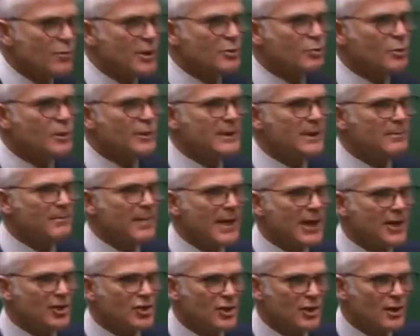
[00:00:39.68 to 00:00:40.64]
which will
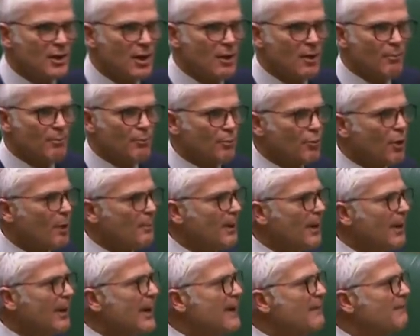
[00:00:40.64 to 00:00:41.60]
diminish
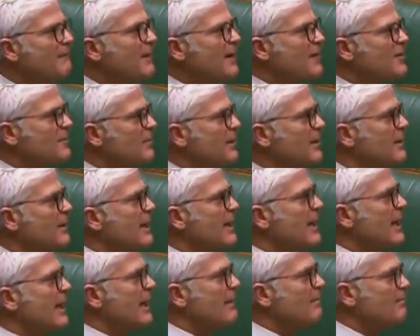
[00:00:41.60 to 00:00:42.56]
proper investment
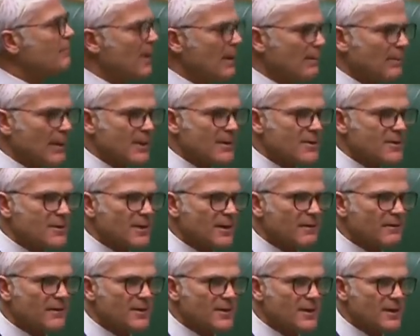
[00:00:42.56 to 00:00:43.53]
in public
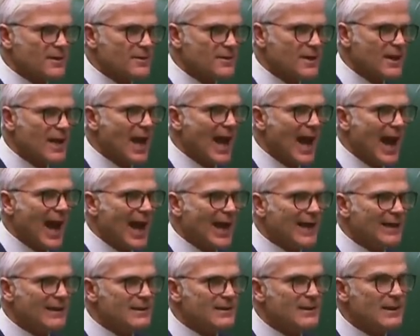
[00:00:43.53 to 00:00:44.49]
services
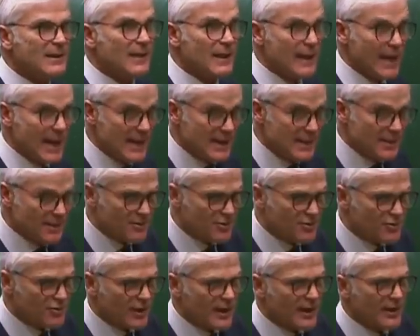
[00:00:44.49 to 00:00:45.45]
and
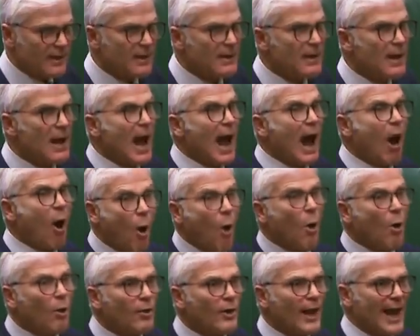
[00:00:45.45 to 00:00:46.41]
industry.
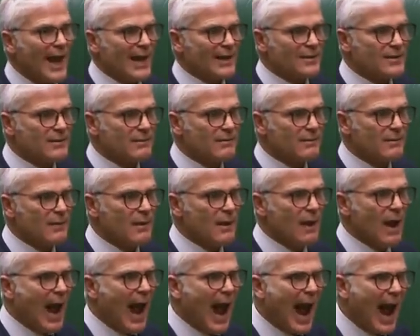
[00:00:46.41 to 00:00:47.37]
All that,
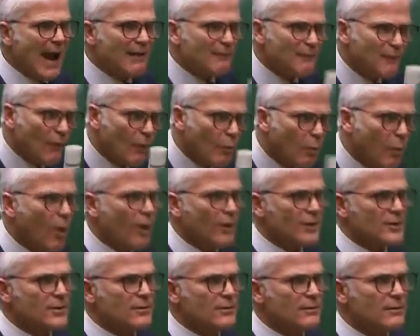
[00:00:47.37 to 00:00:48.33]
and for
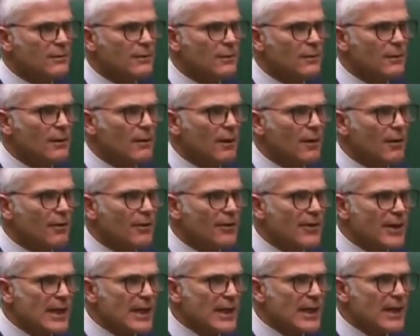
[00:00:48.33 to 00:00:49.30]
what?
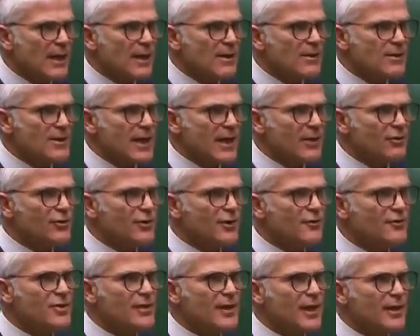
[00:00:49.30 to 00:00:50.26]
The Secretary
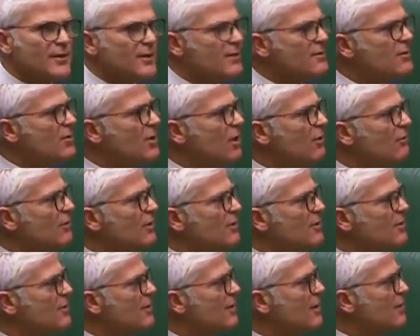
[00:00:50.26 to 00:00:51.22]
of State has told
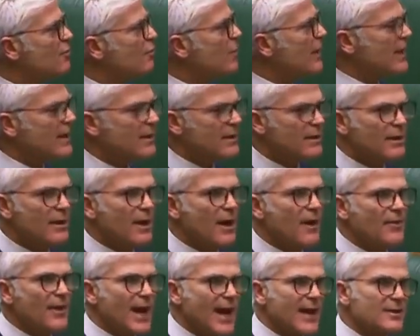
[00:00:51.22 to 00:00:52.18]
us this week
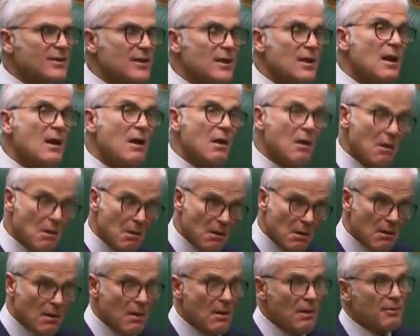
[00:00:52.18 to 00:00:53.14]
that
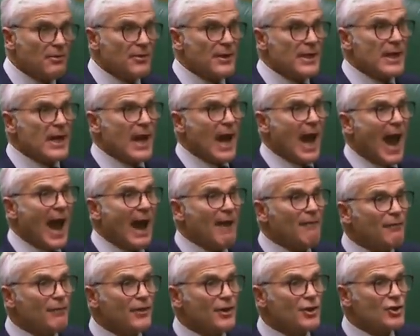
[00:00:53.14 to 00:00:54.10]
the
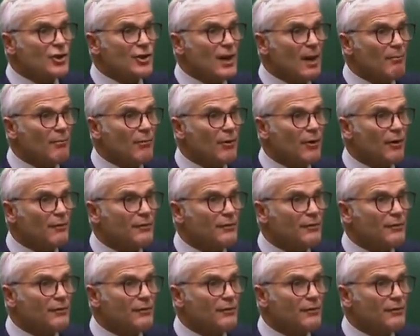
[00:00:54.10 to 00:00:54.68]
average number